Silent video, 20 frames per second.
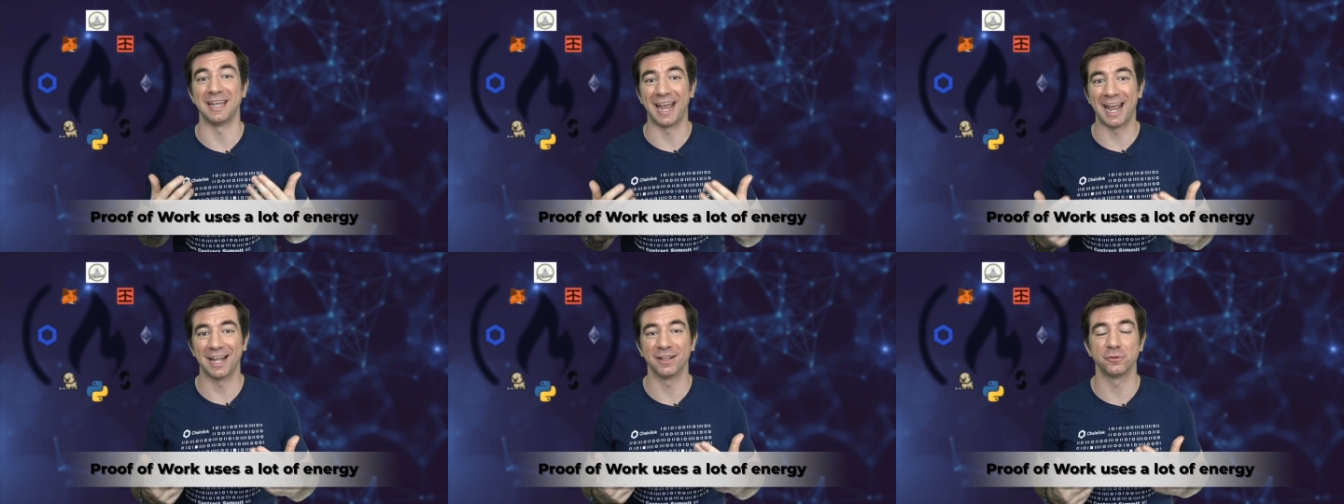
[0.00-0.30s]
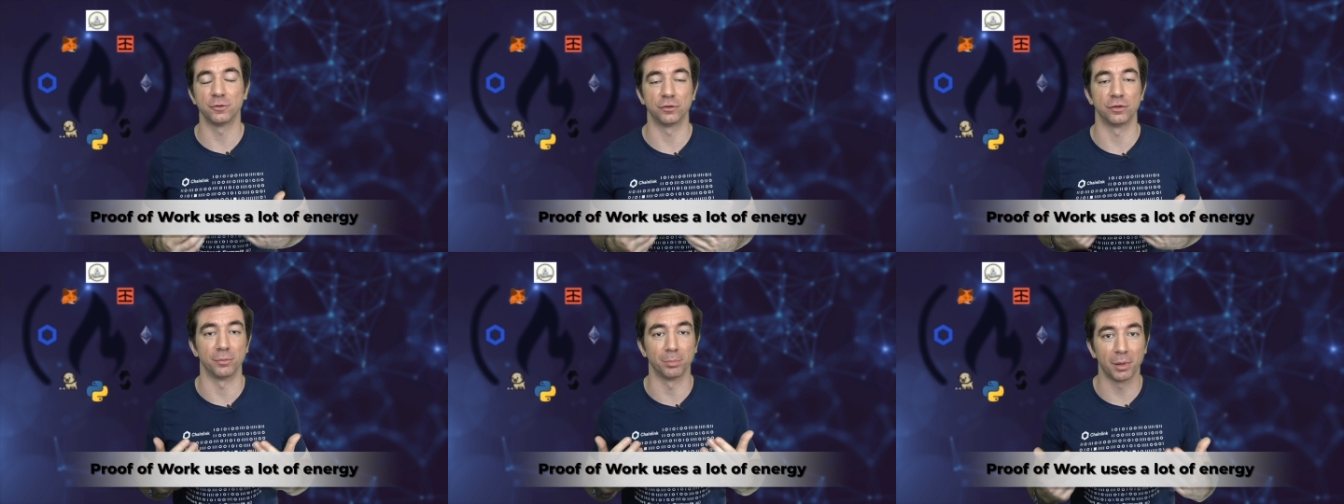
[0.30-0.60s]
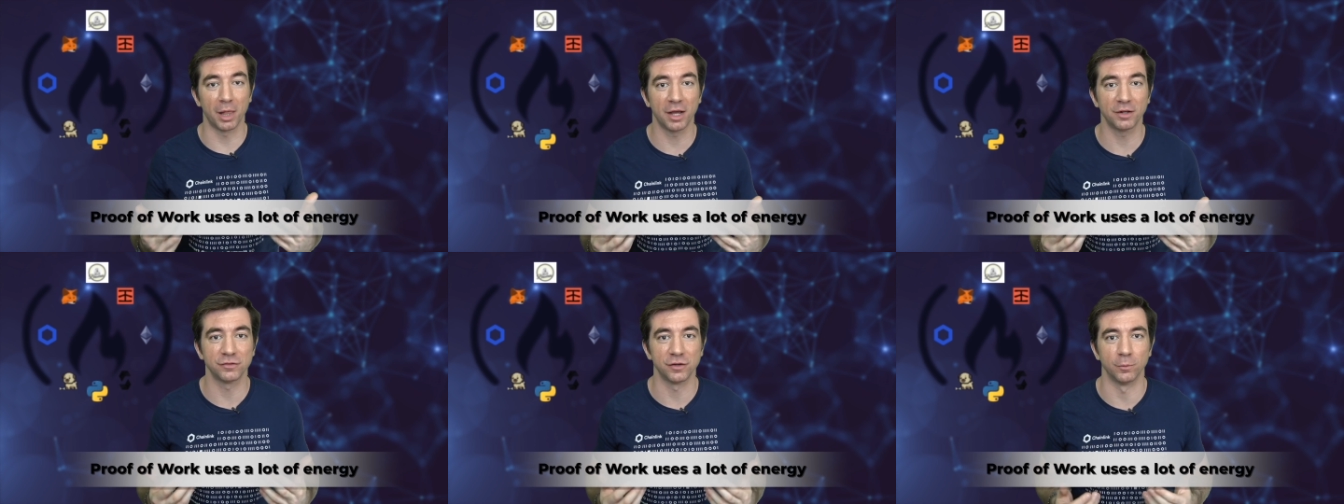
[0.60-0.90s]
answer to the
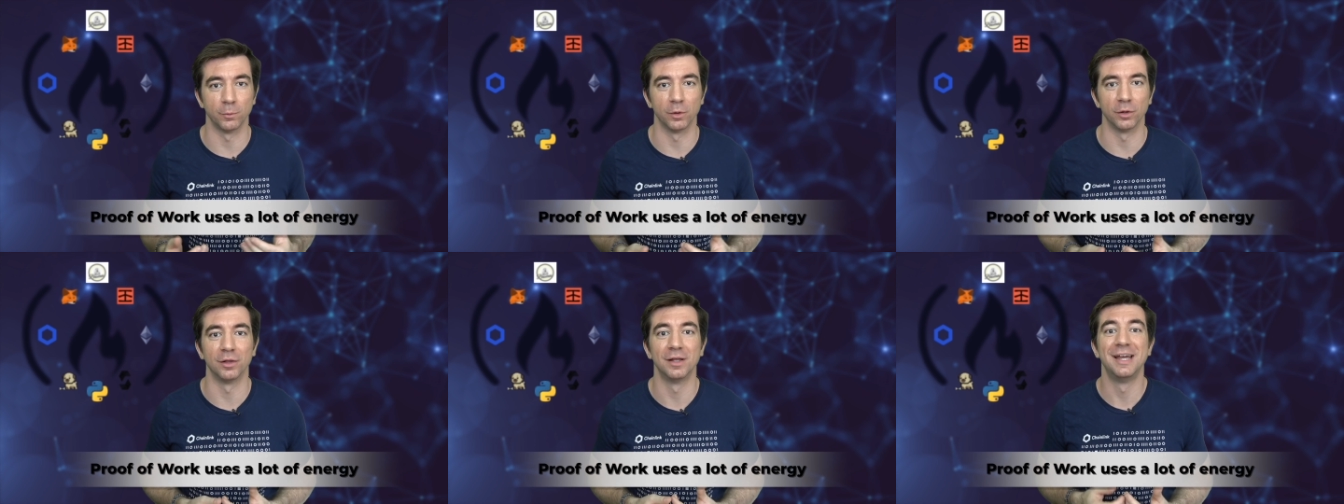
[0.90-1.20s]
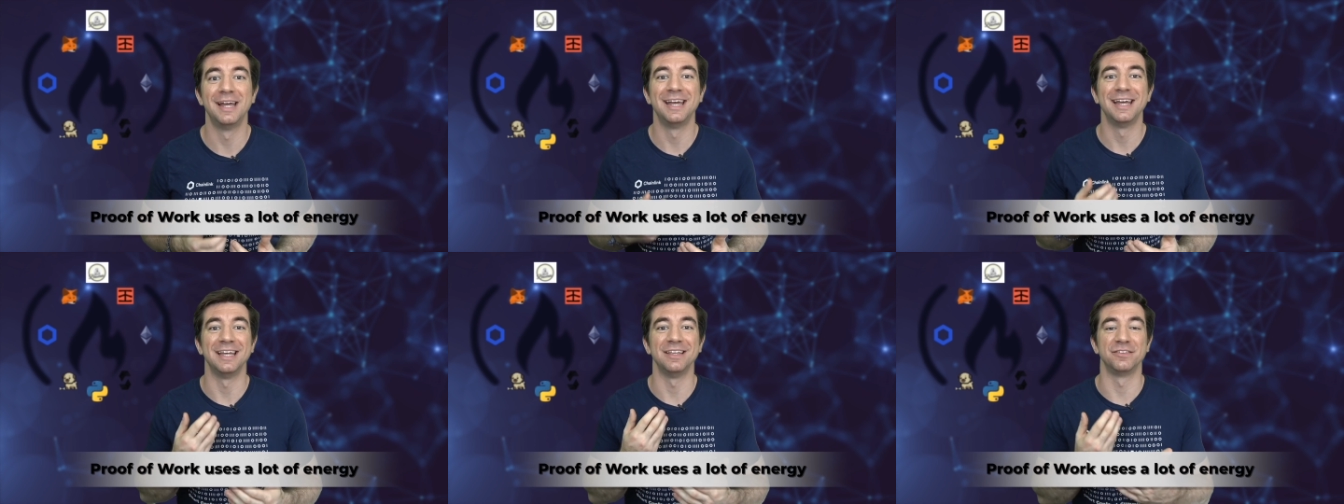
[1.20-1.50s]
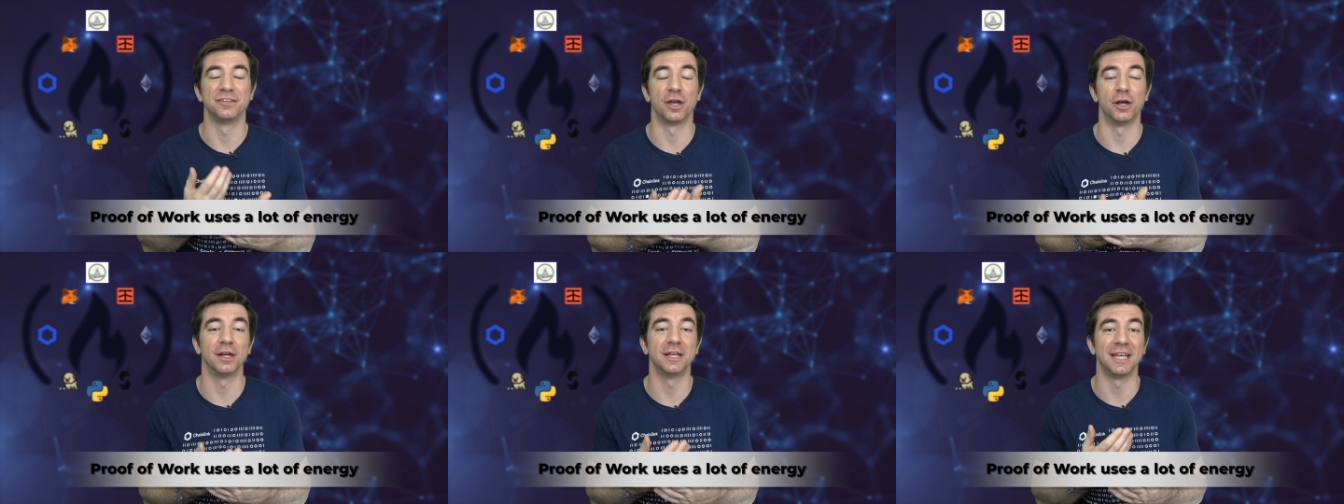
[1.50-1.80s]
blockchain riddle is
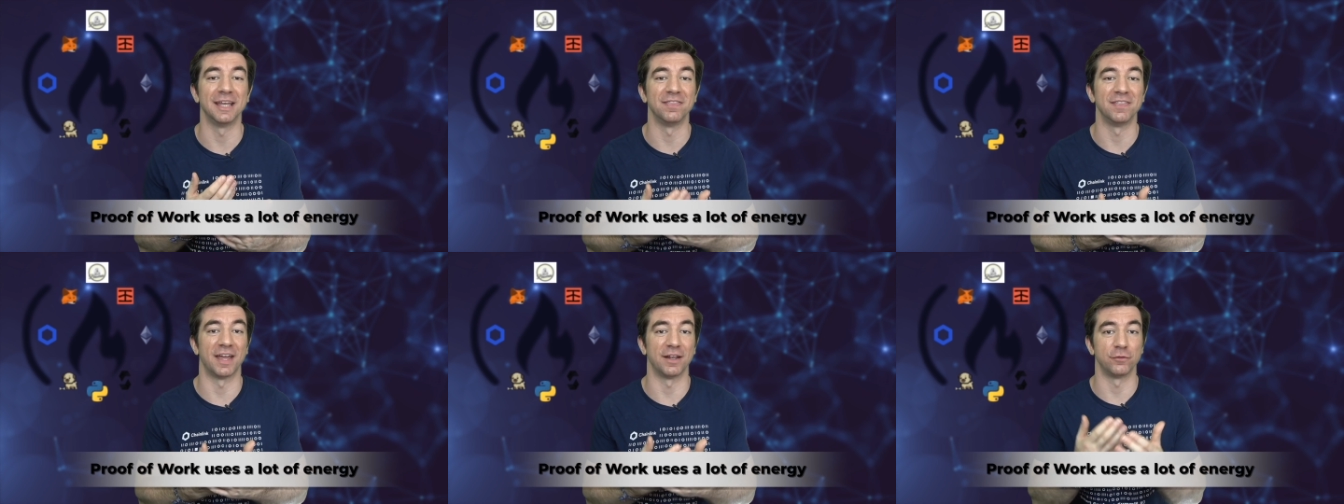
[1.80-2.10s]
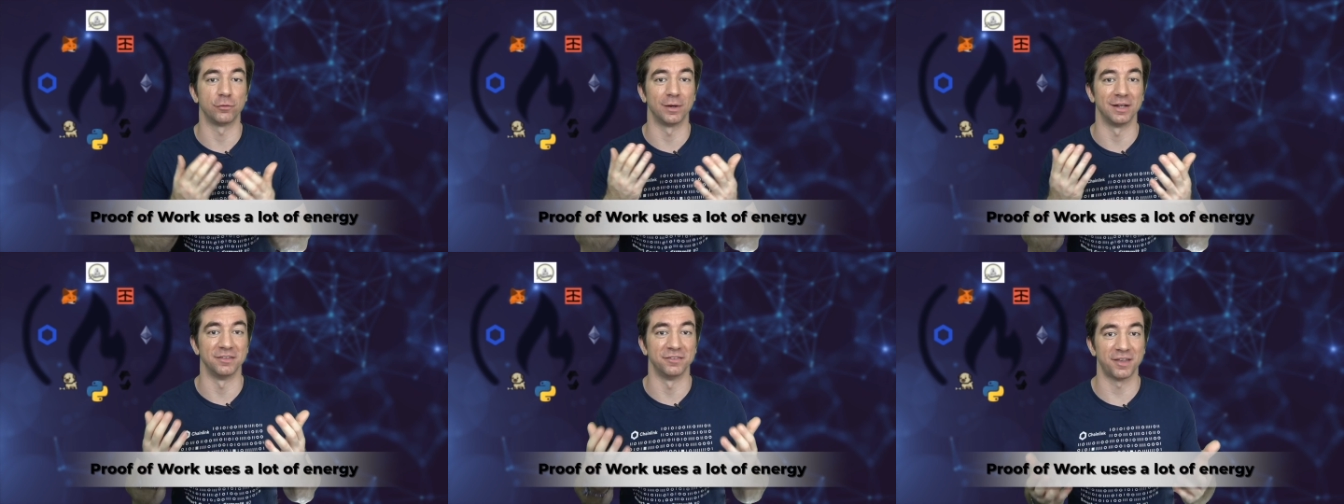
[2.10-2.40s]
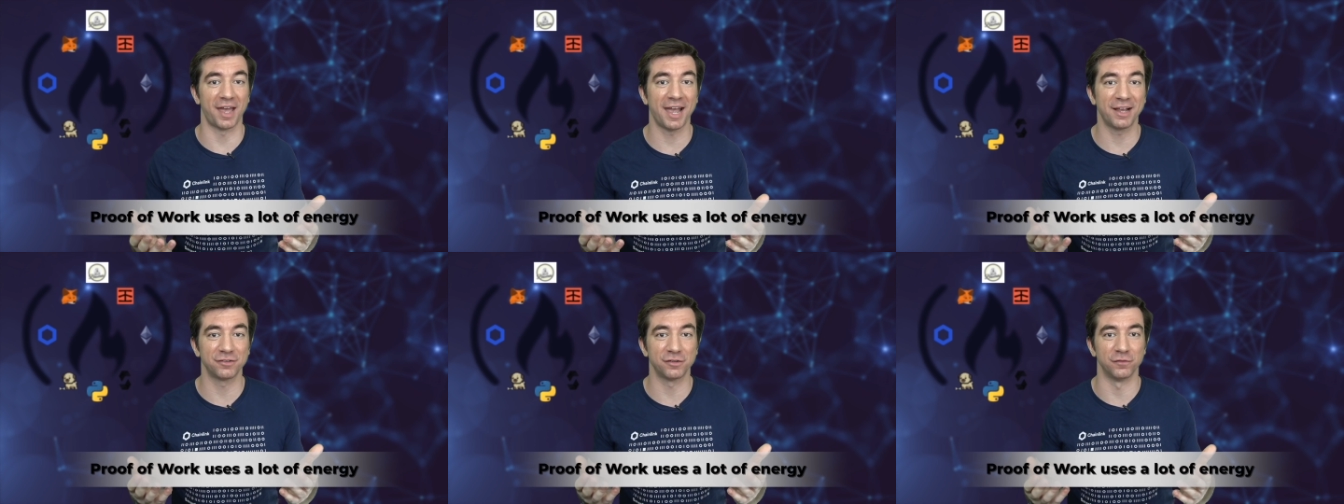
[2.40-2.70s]
going to get that
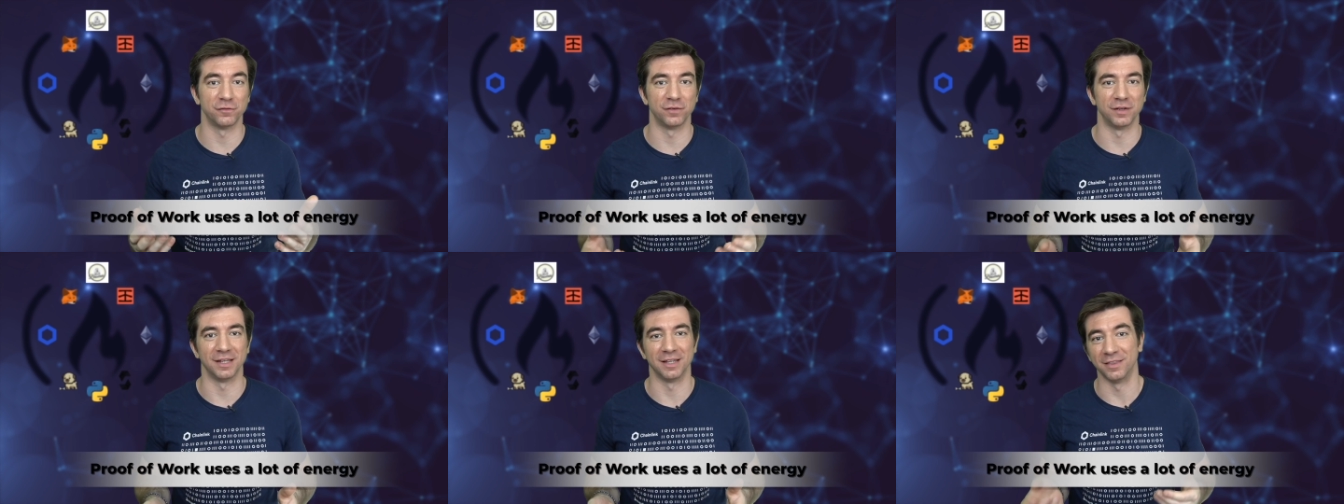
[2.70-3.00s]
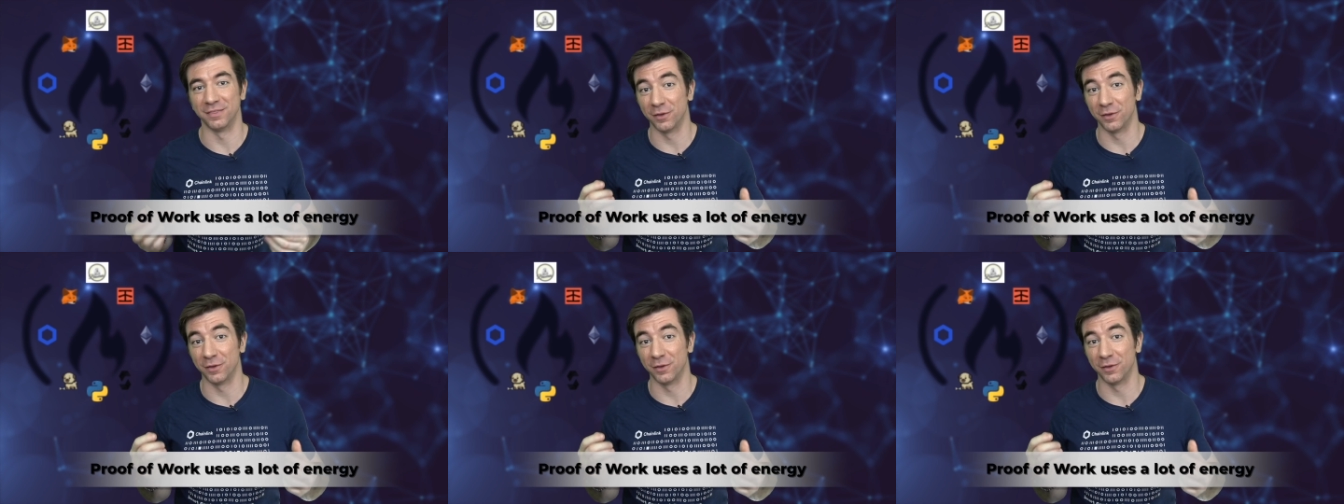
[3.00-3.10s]
transaction fee.